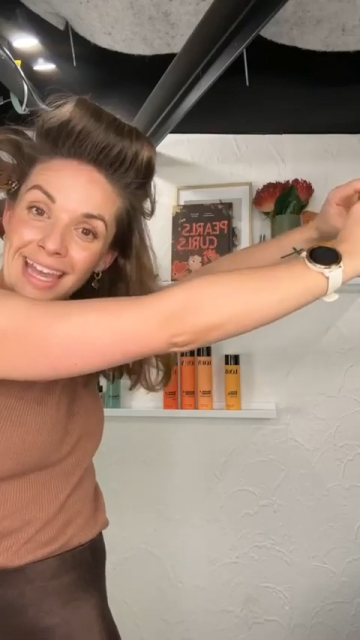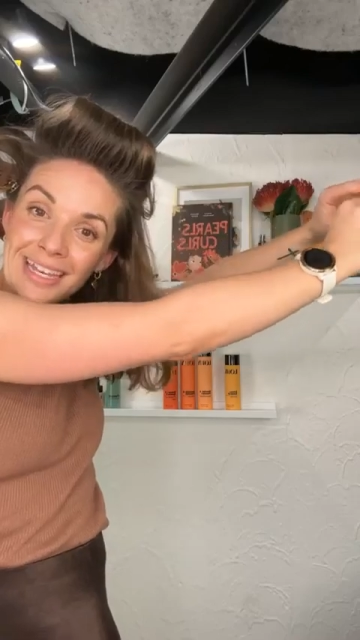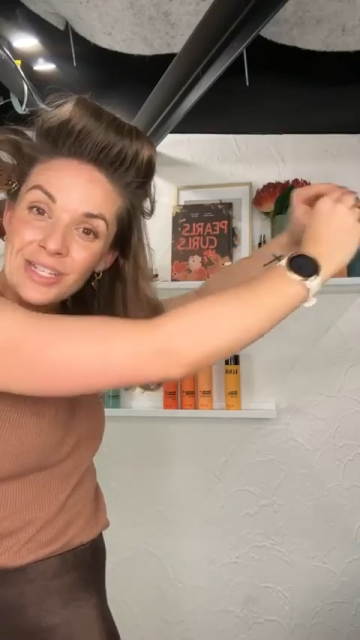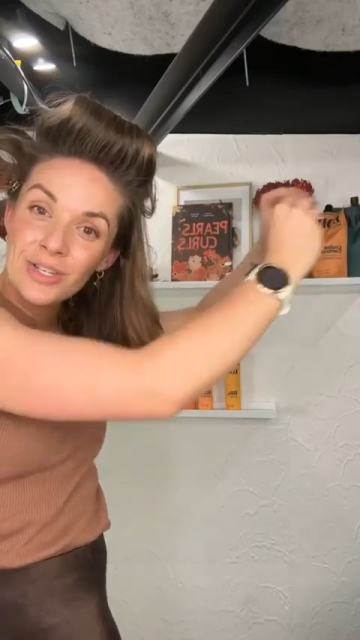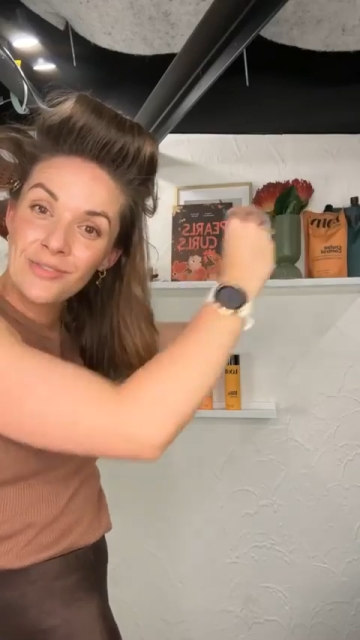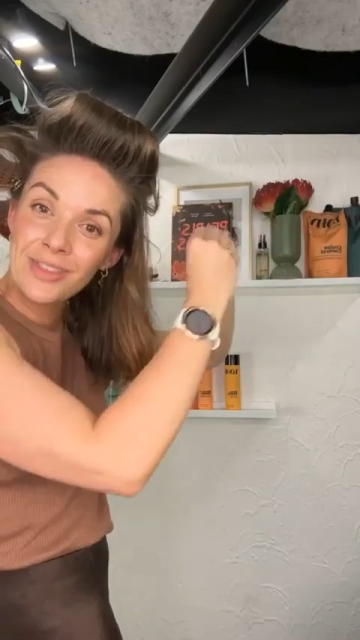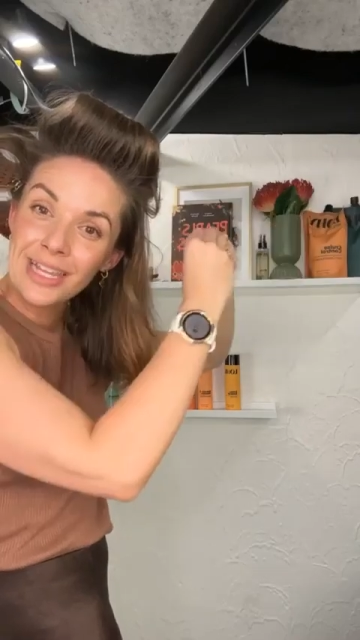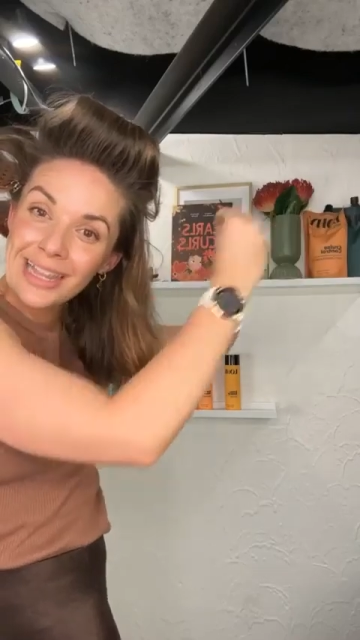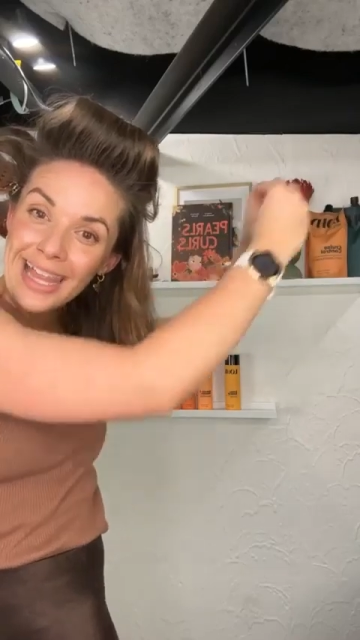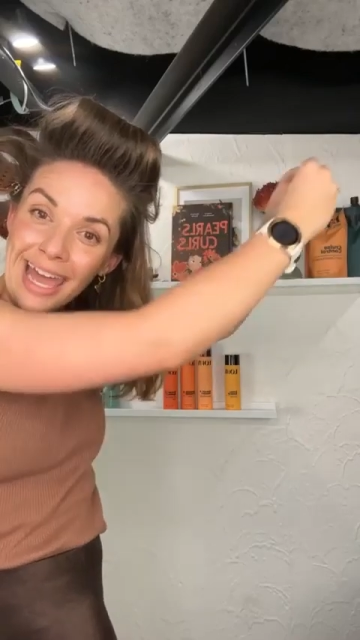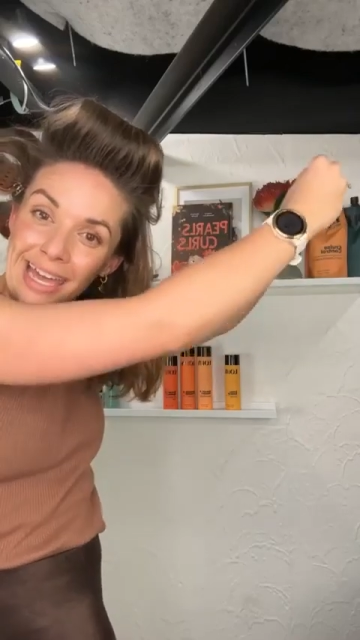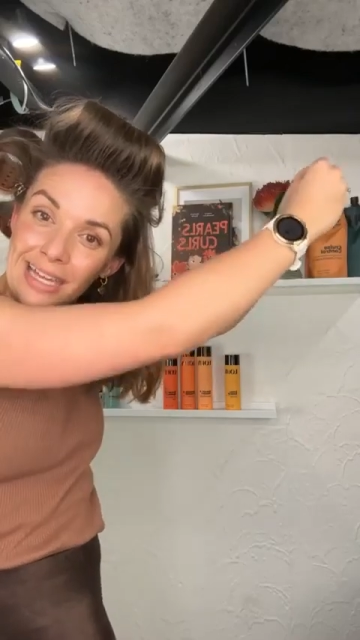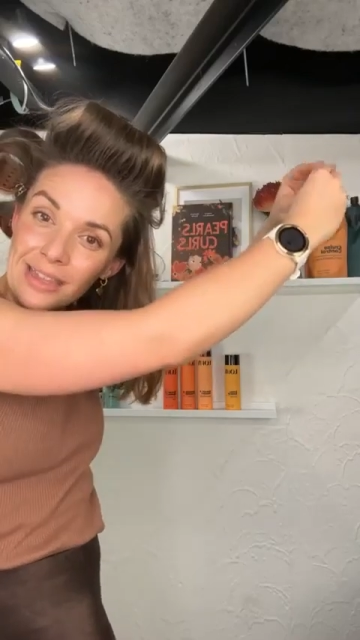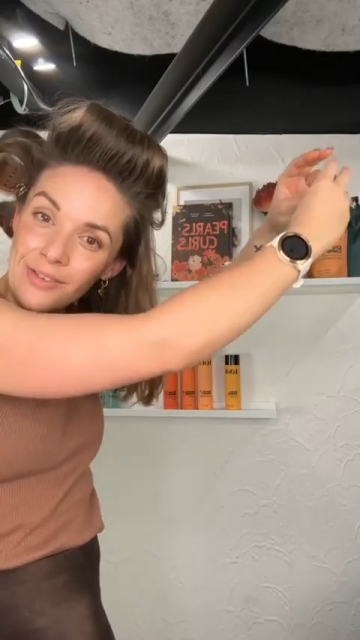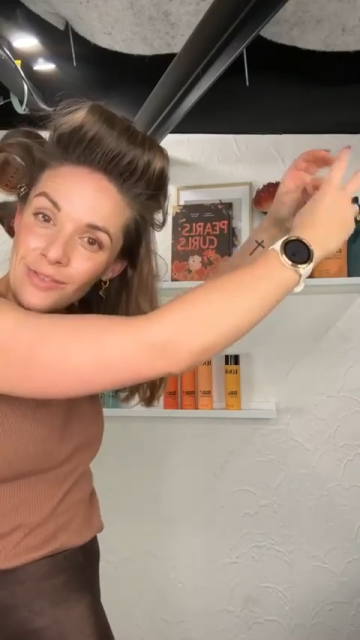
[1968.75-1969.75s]
end of the
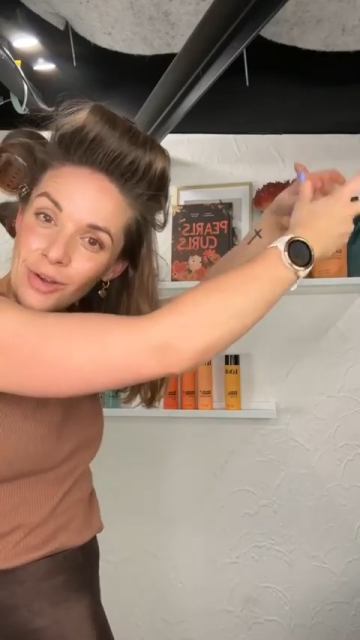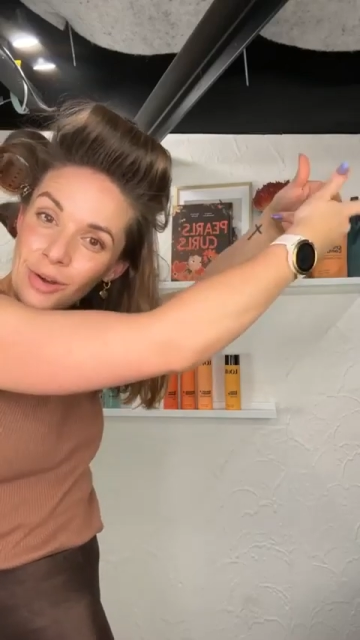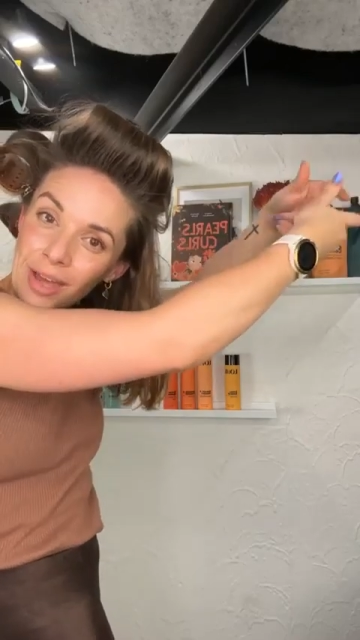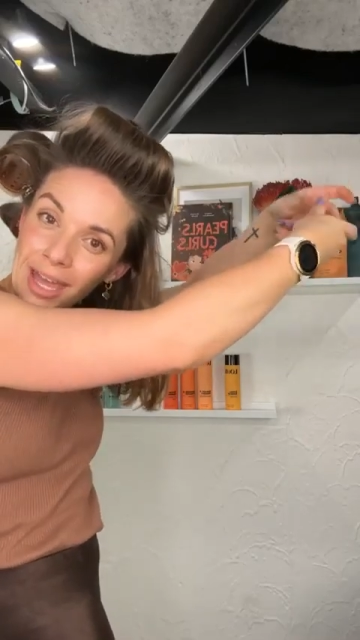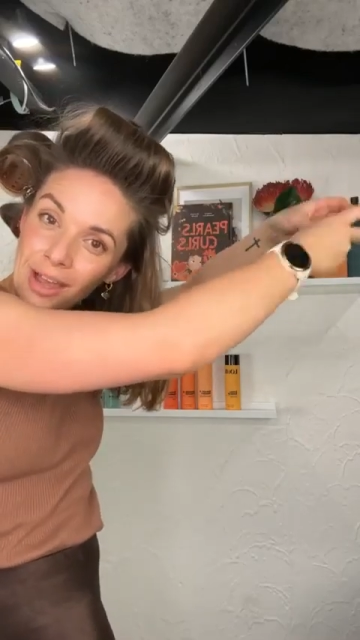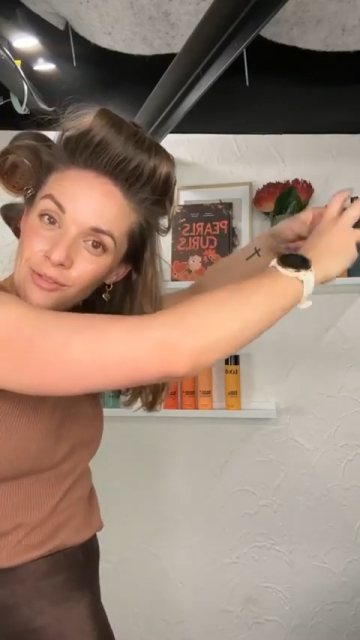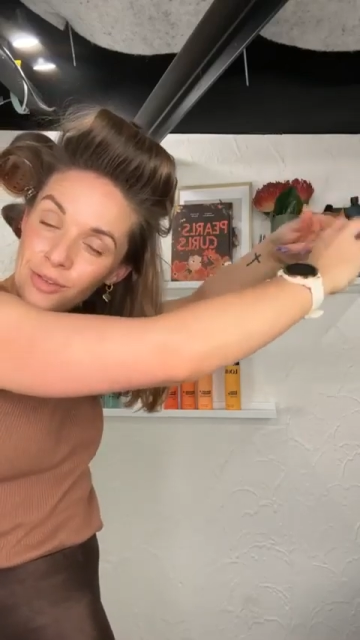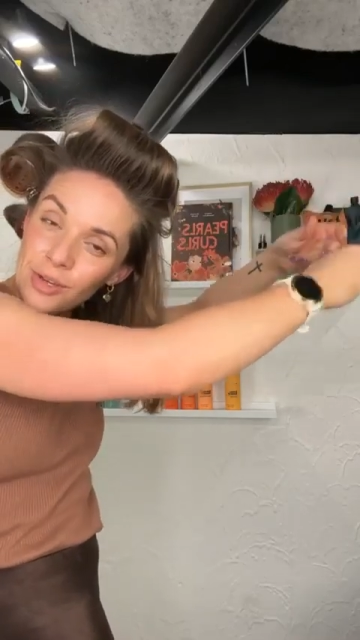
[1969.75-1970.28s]
length of your hair,